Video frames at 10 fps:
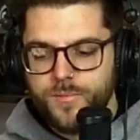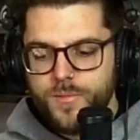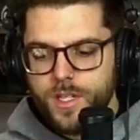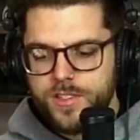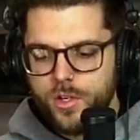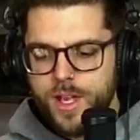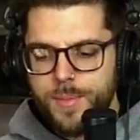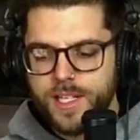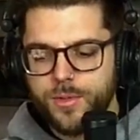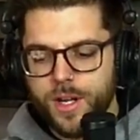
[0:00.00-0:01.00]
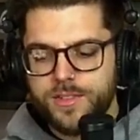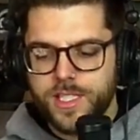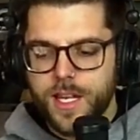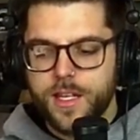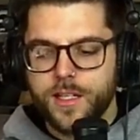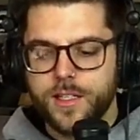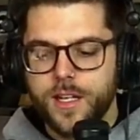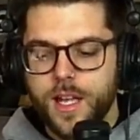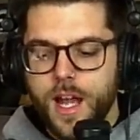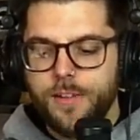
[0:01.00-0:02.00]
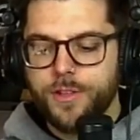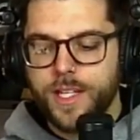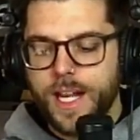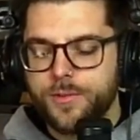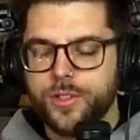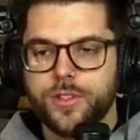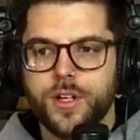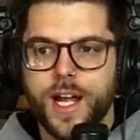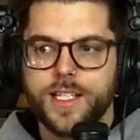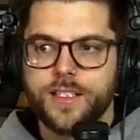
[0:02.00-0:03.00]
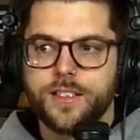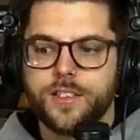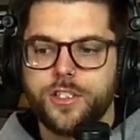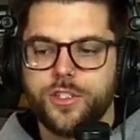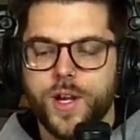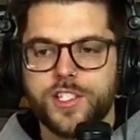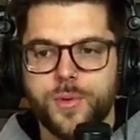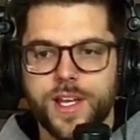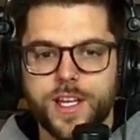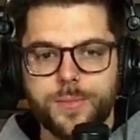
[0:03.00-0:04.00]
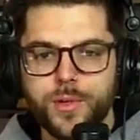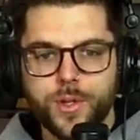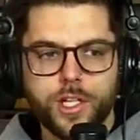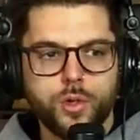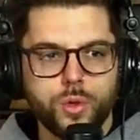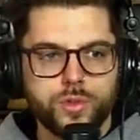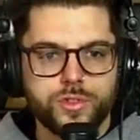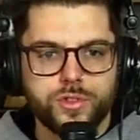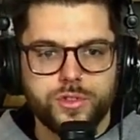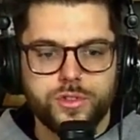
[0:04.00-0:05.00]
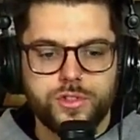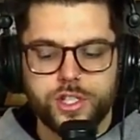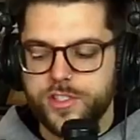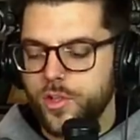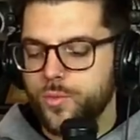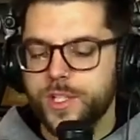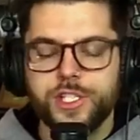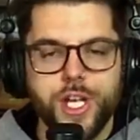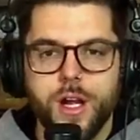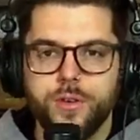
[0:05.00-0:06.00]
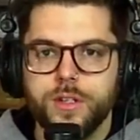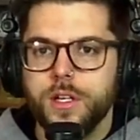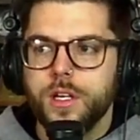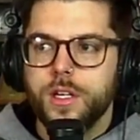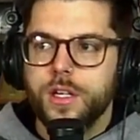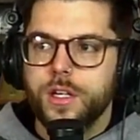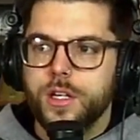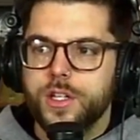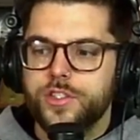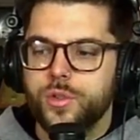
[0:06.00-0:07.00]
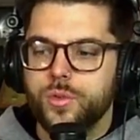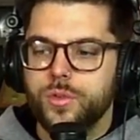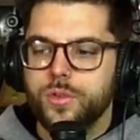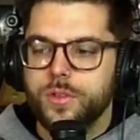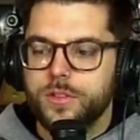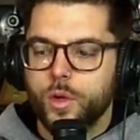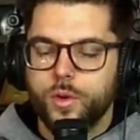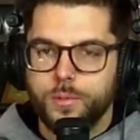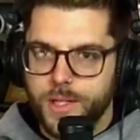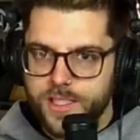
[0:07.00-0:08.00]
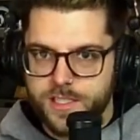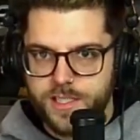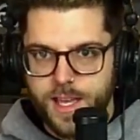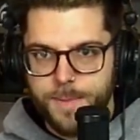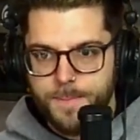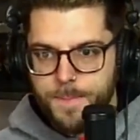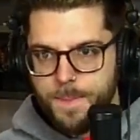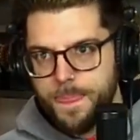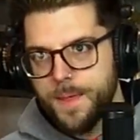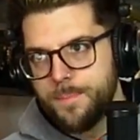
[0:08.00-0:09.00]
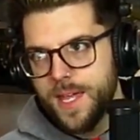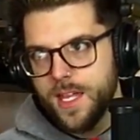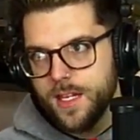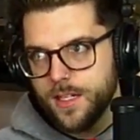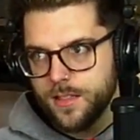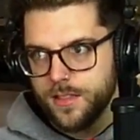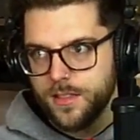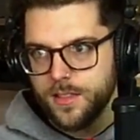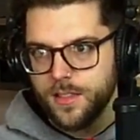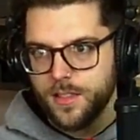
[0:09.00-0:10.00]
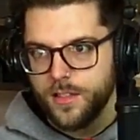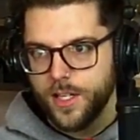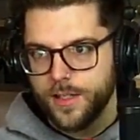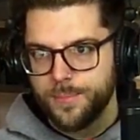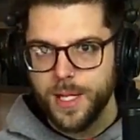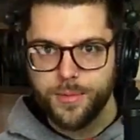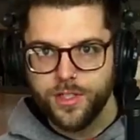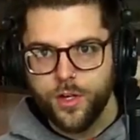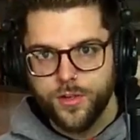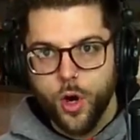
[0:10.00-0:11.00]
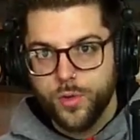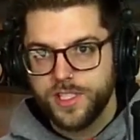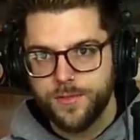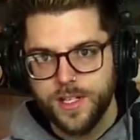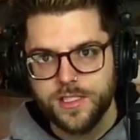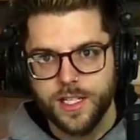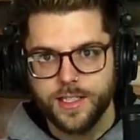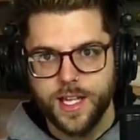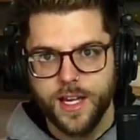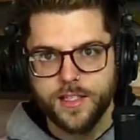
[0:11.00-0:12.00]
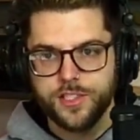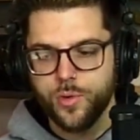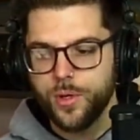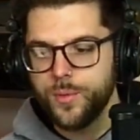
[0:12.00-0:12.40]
So yeah, back to what I was saying. I feel like after I graduate, it'd be really cool just to reach out to local places that may like be able to host events like that, to where